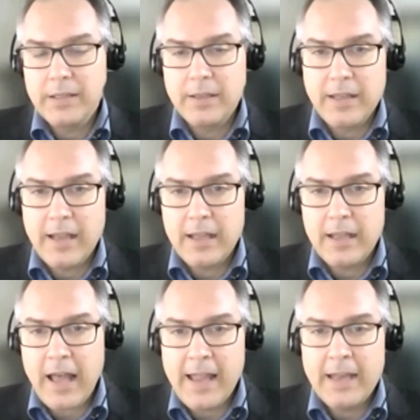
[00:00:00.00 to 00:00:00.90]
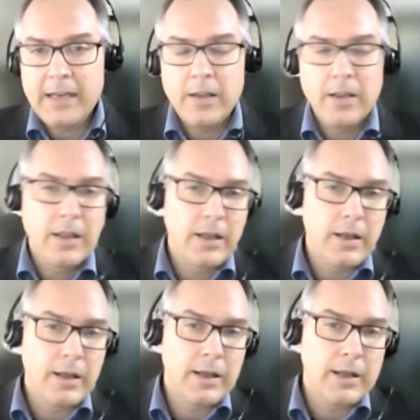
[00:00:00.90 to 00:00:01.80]
there are 9
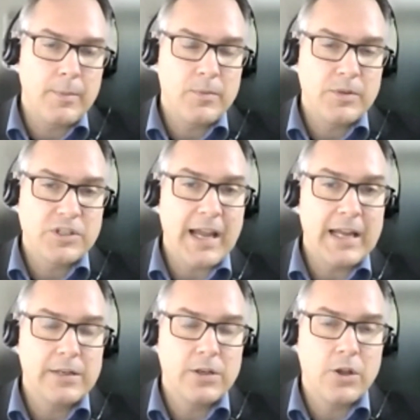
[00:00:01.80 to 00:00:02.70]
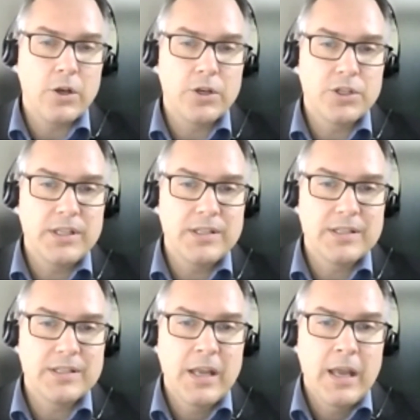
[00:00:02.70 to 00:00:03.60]
child
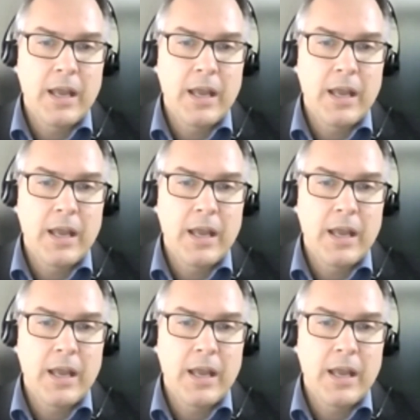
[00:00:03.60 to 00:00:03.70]
neurologists